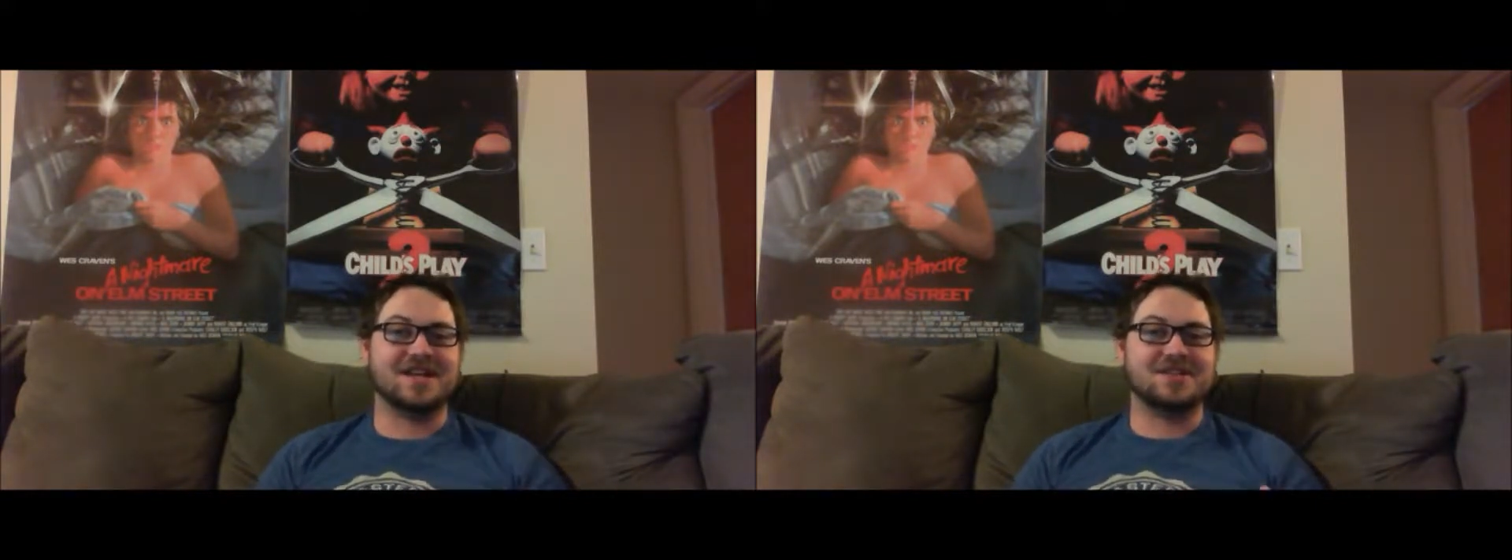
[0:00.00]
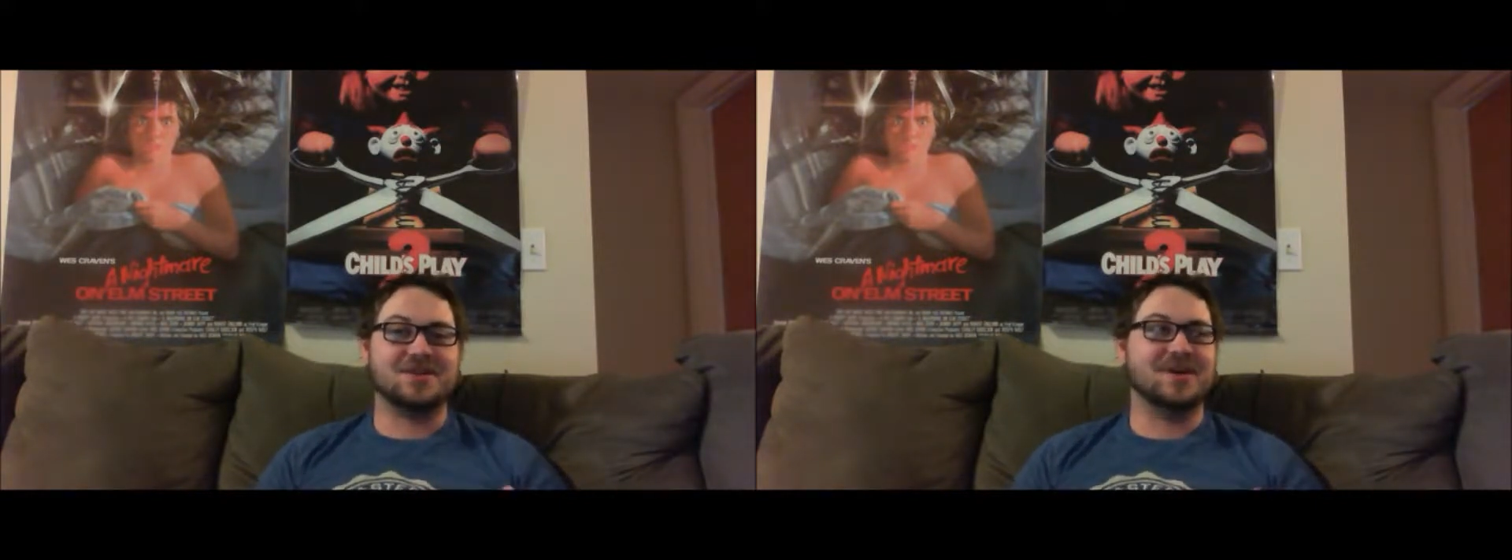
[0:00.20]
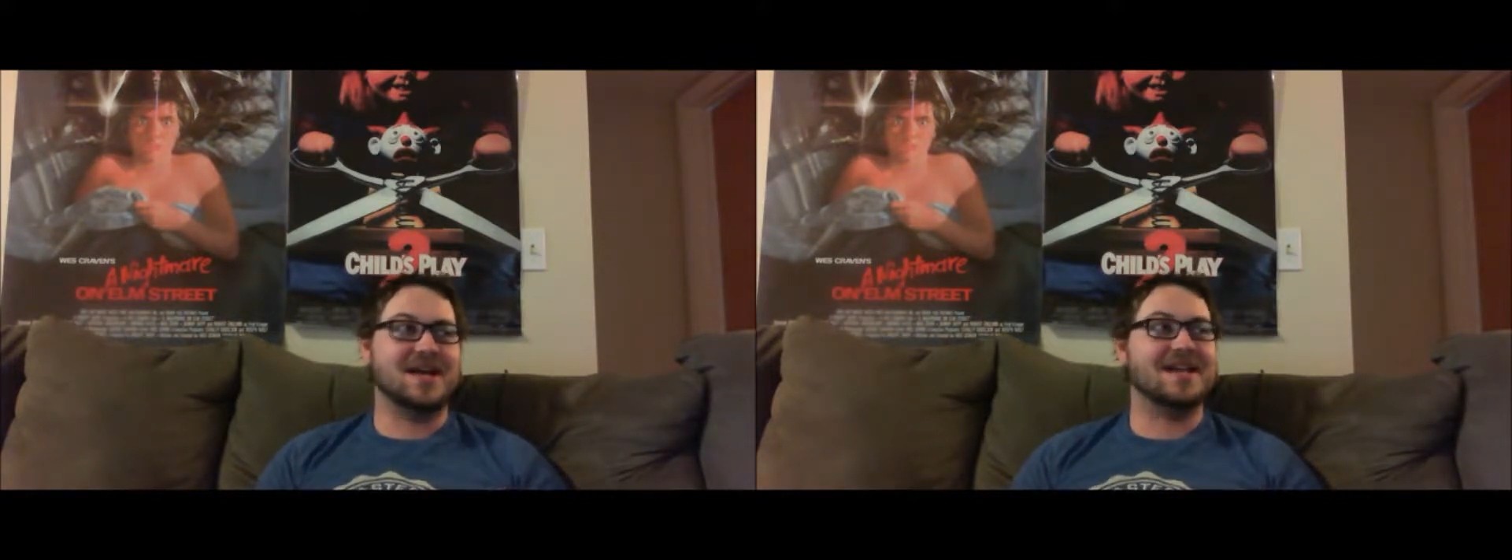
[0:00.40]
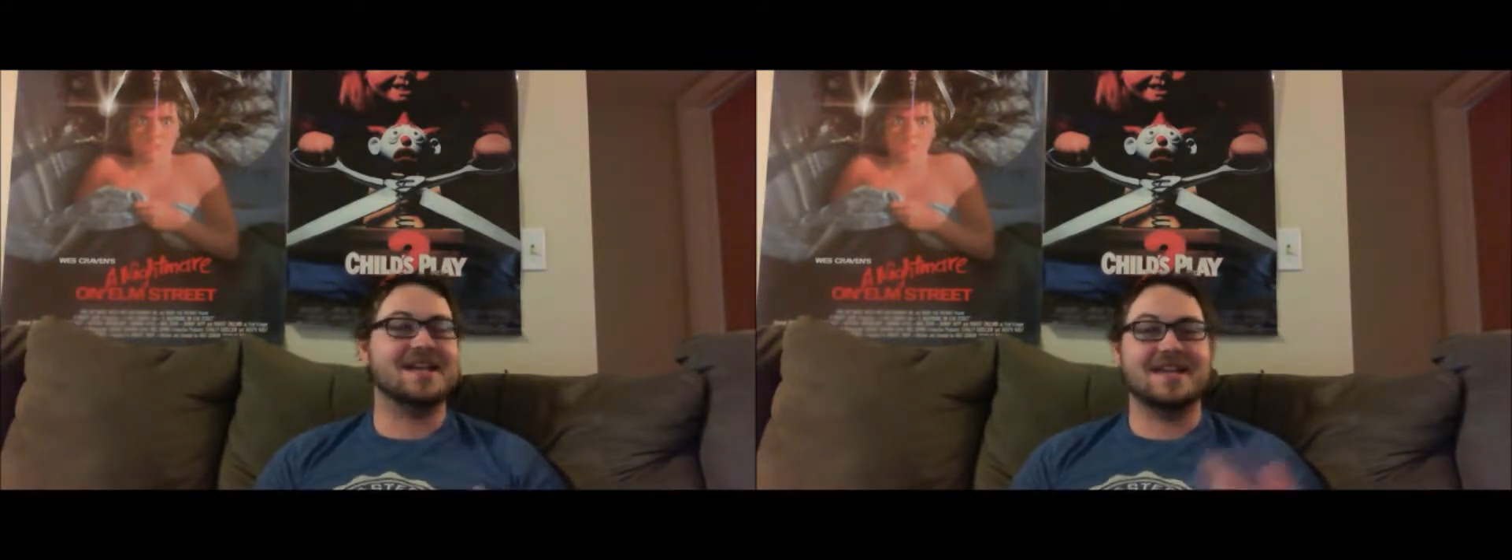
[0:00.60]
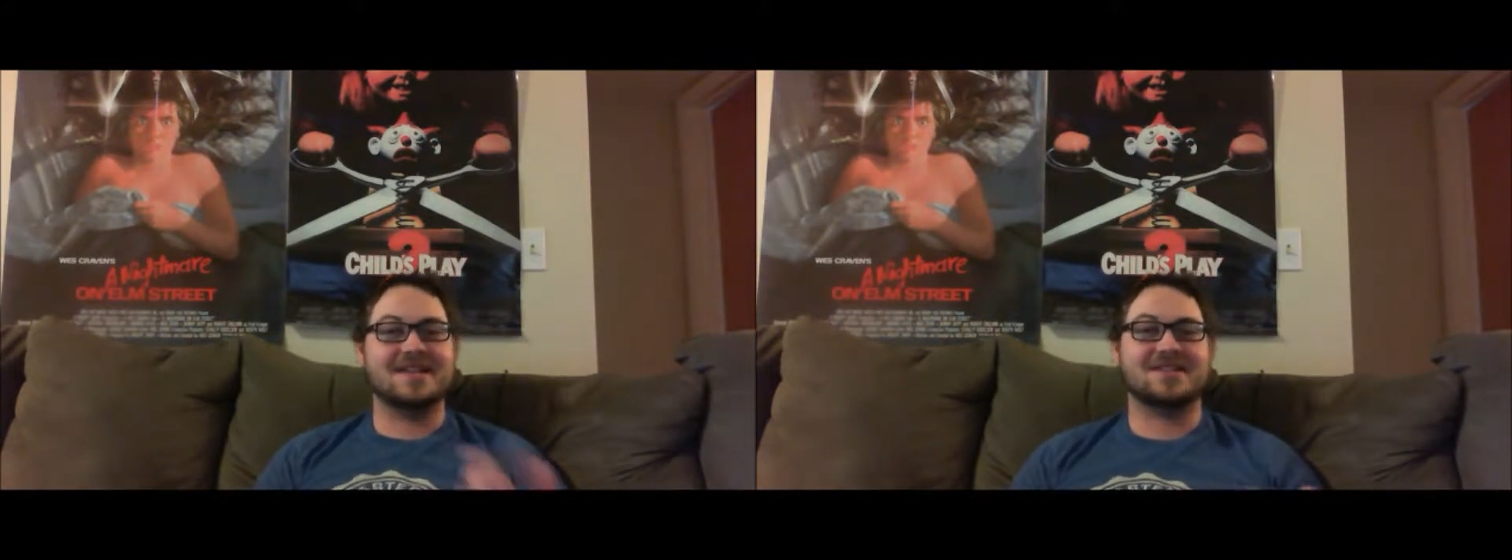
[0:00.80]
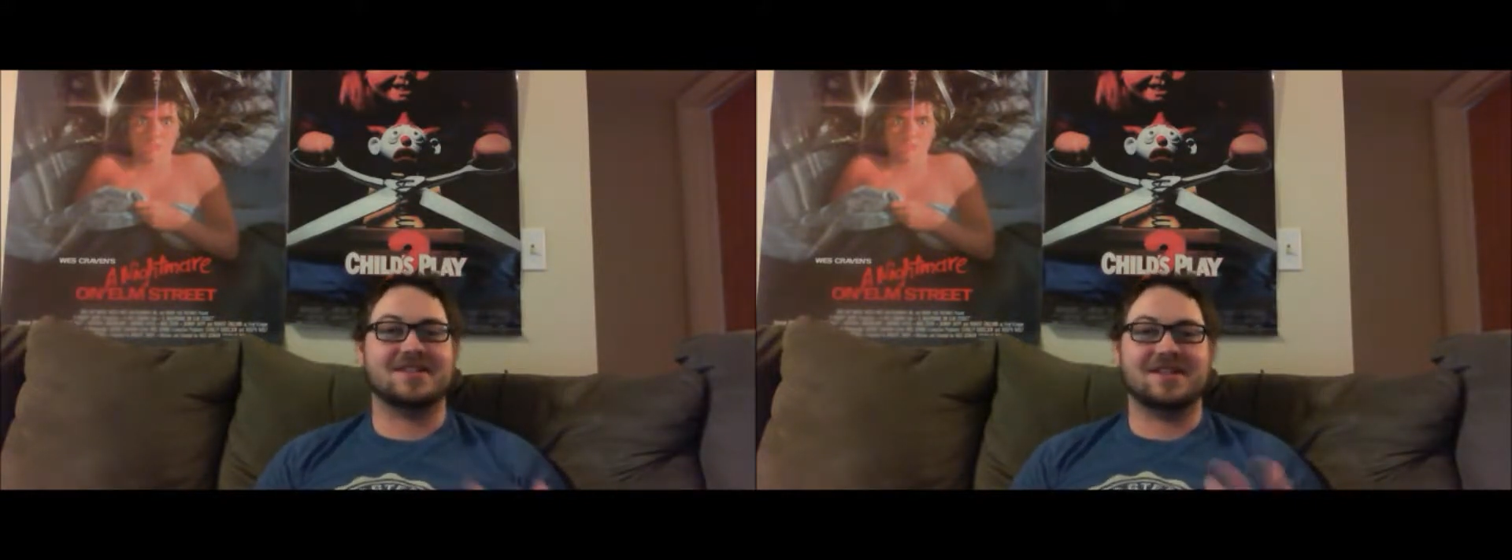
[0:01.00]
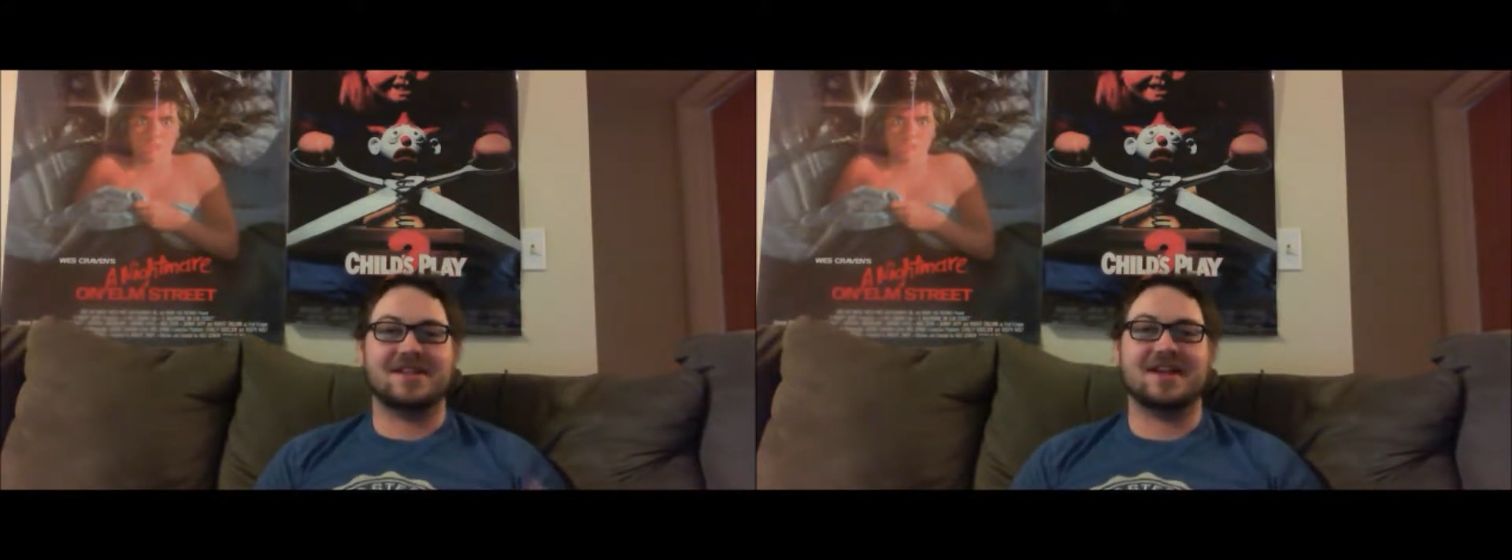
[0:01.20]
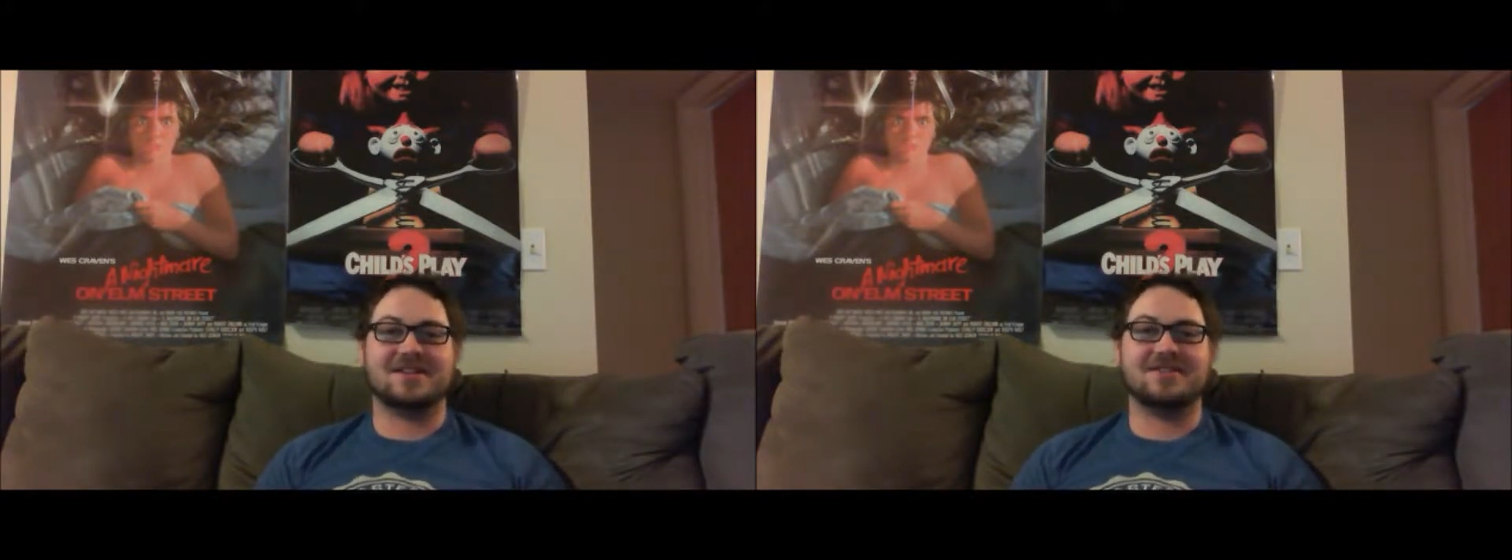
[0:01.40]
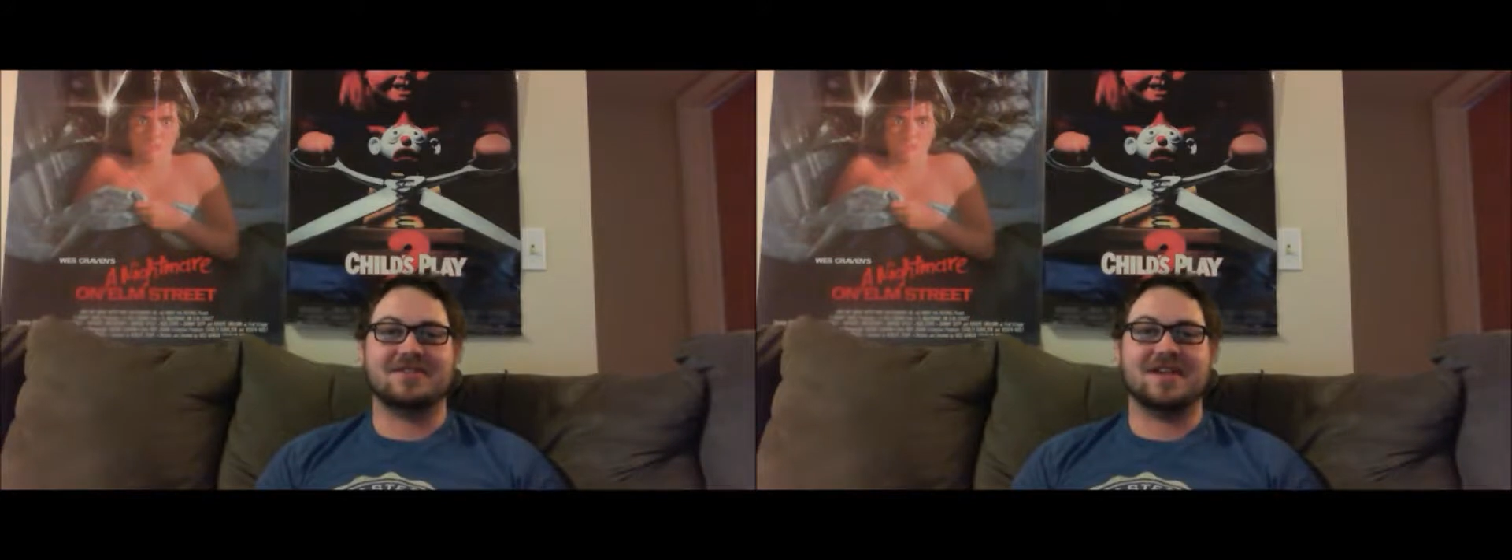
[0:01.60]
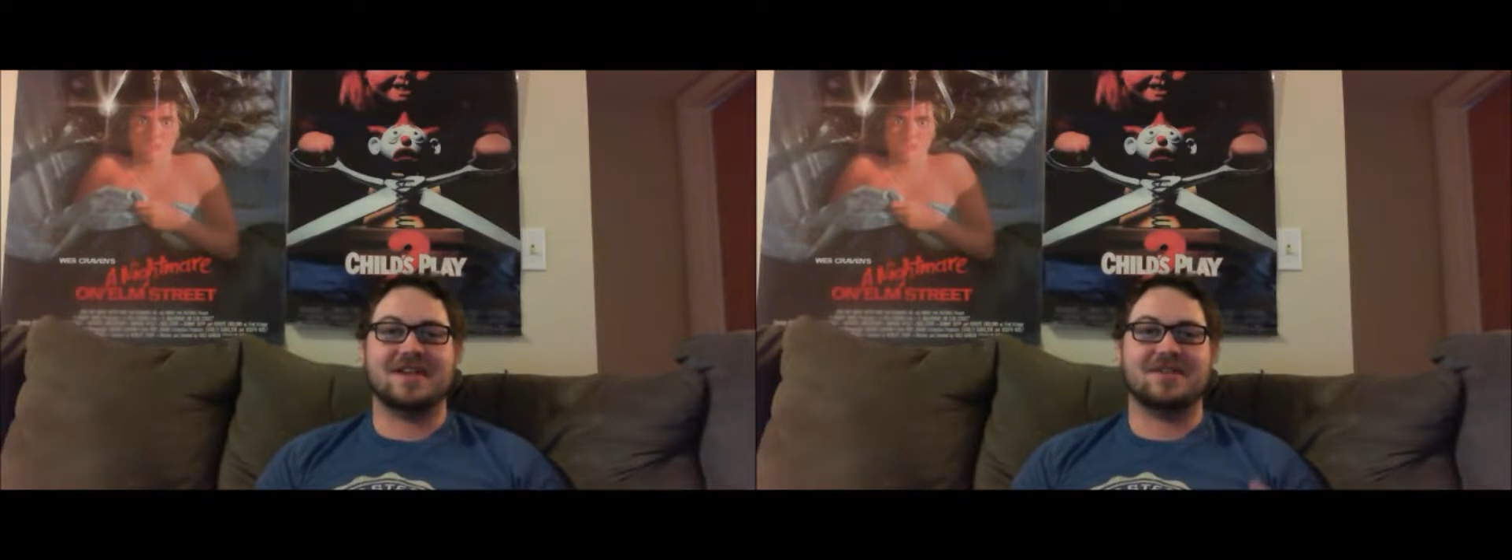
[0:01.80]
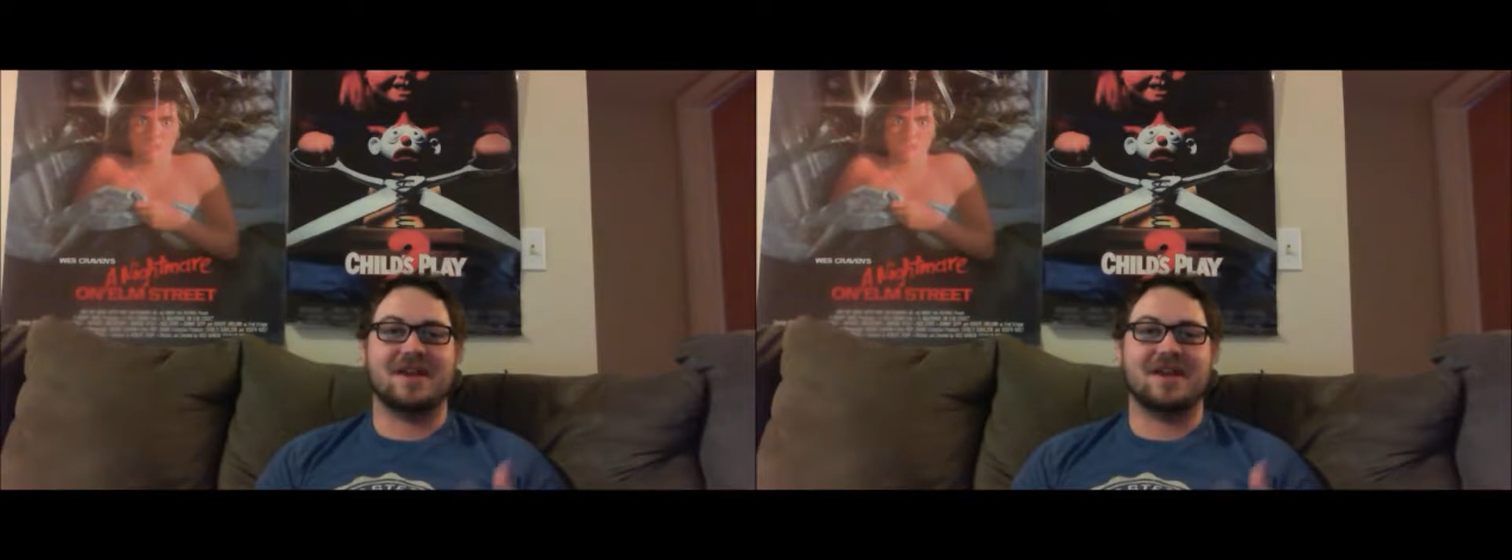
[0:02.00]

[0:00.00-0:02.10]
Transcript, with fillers: into it and he instantly liked Undertaker.